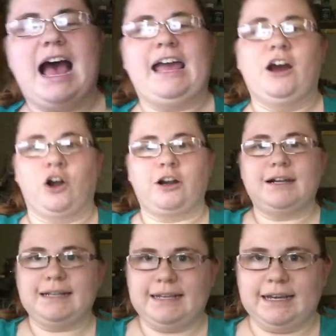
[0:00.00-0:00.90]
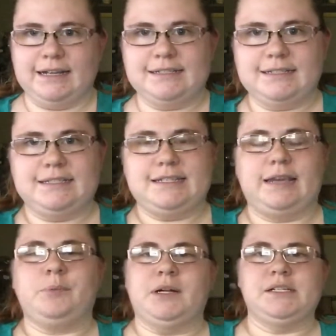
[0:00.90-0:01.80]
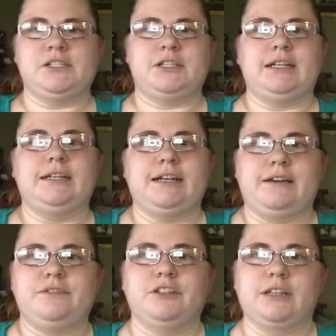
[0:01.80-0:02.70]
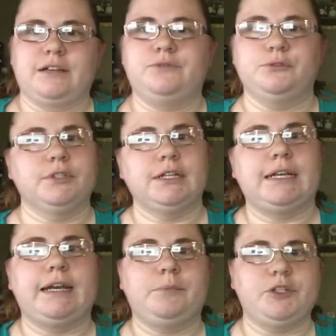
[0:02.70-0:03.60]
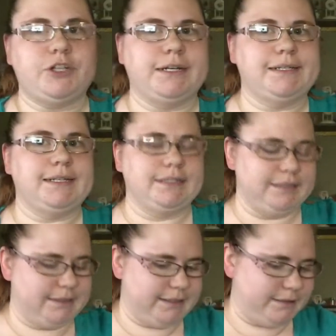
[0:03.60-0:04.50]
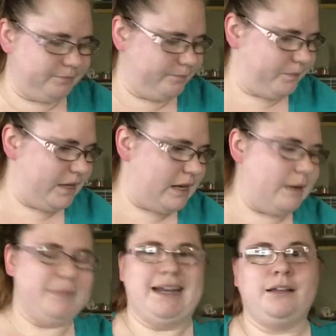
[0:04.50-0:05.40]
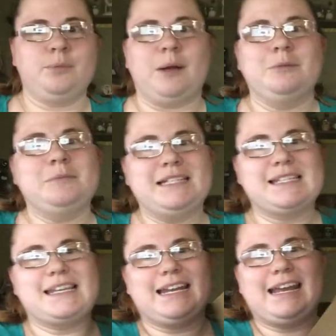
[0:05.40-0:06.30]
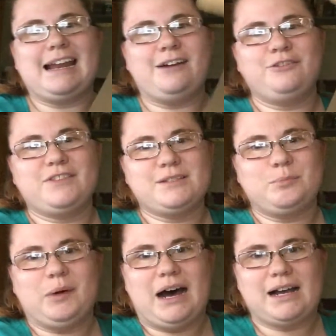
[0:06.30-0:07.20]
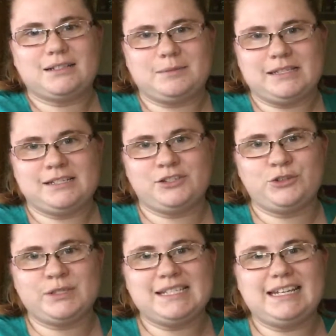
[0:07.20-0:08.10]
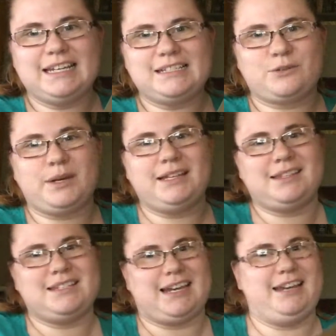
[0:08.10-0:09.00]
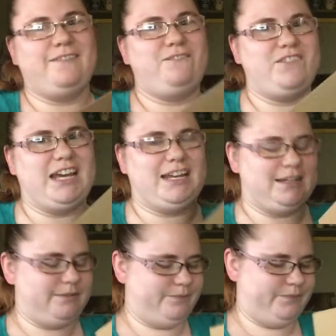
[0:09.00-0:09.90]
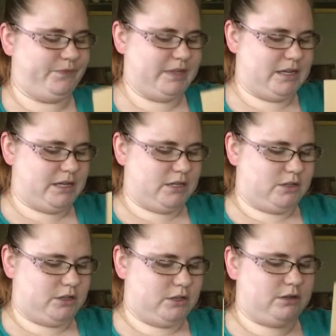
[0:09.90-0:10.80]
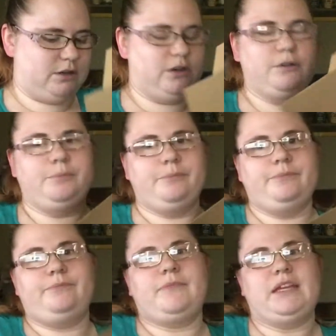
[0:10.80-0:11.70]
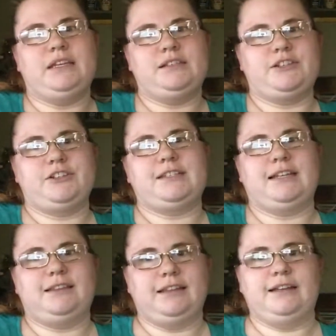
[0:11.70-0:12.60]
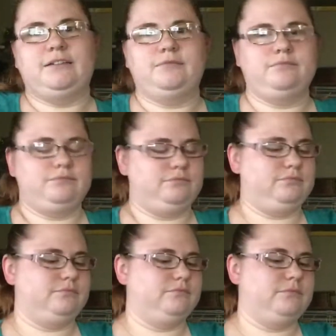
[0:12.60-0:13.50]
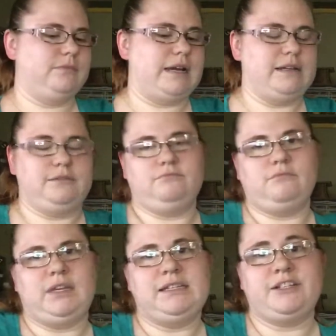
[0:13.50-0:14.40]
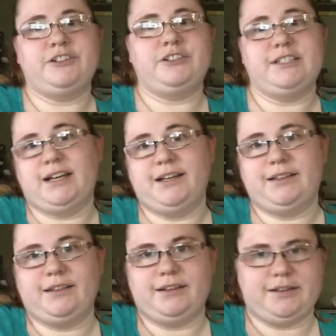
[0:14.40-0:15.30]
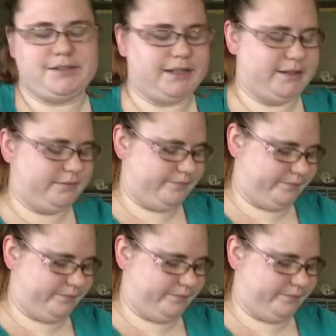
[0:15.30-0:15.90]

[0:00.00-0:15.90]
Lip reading: I already undid the tape on it so that I didn't have to look like a fool on camera trying to get it undone. Now the problem is getting it out of this box, because as you can see, it's quite the tight fit. Oh, easier said than... easier done than I said.